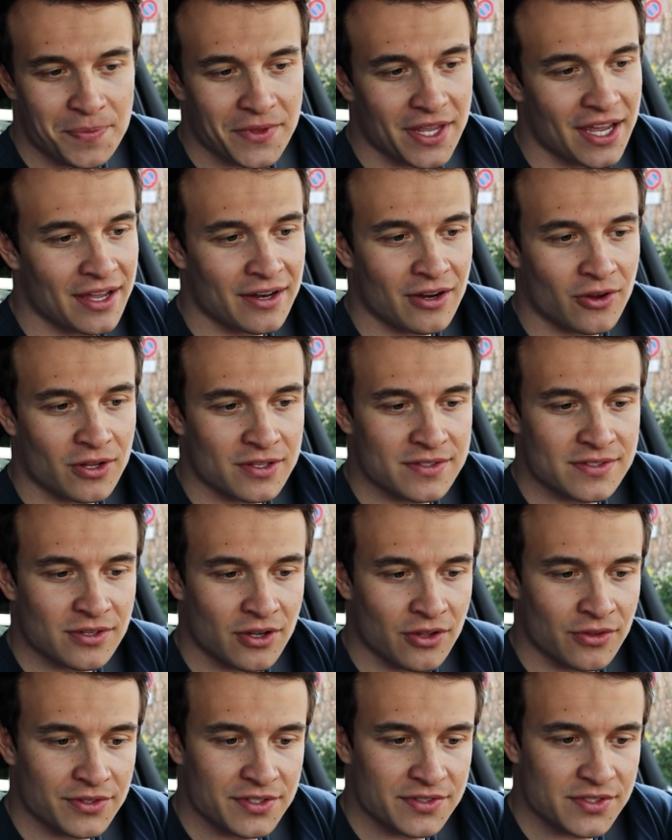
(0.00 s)
And also
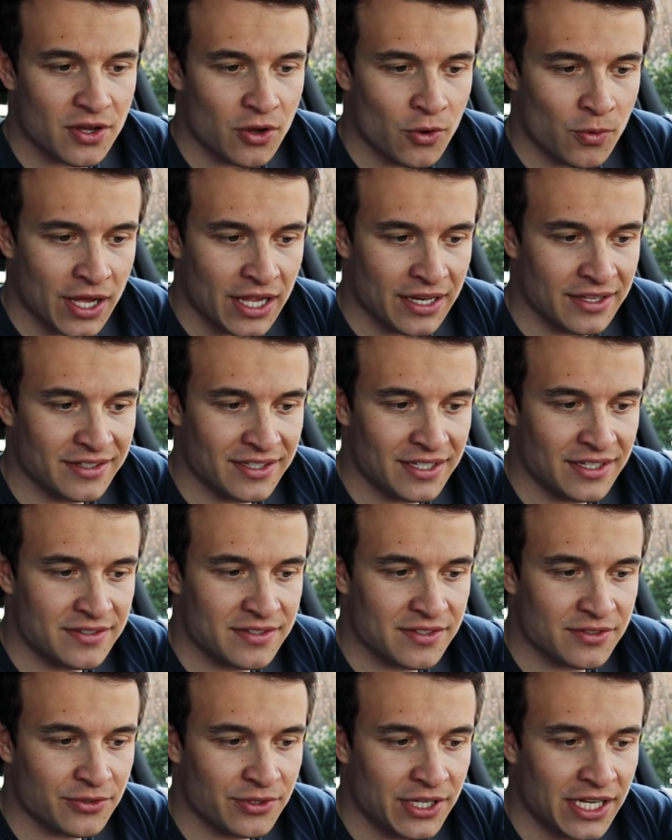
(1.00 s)
on this OLED
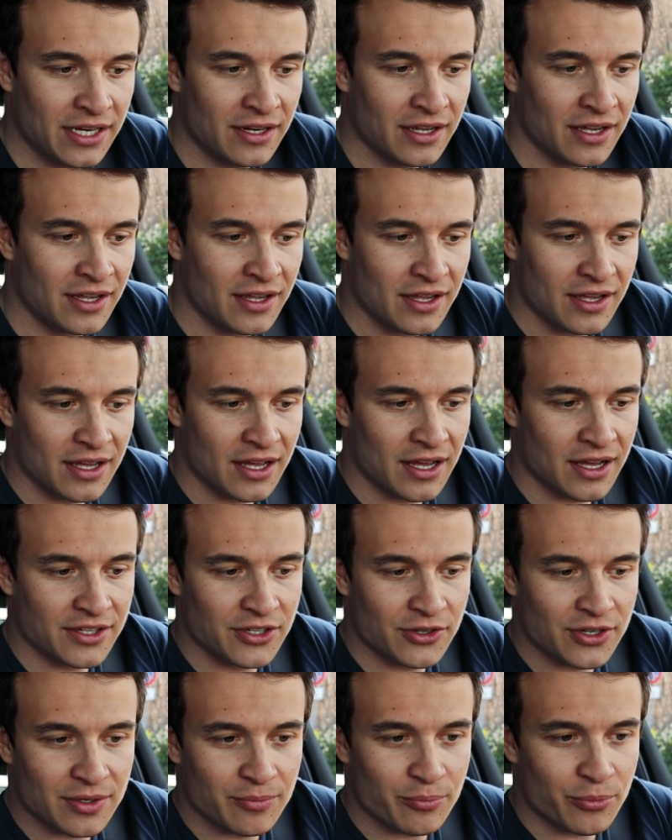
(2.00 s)
screen,
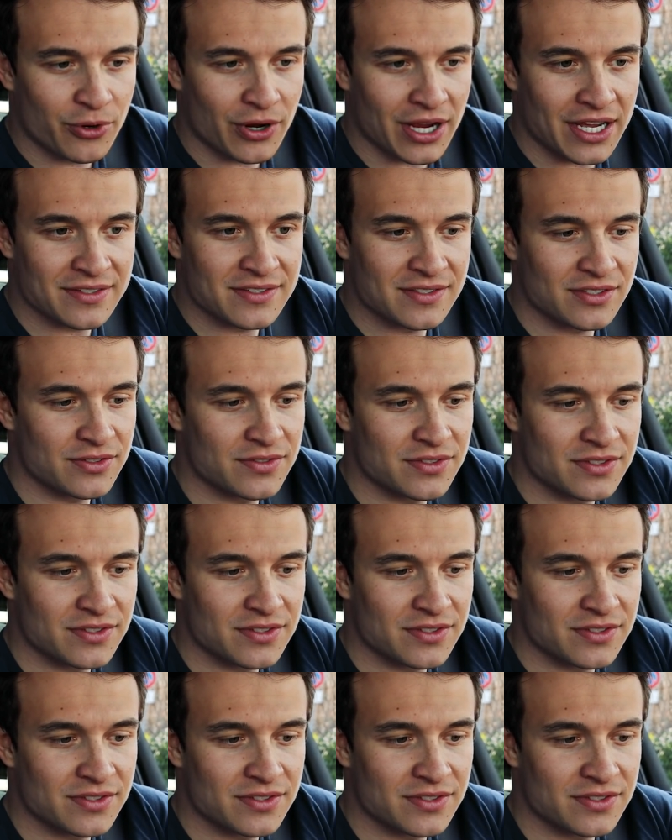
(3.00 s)
you can press to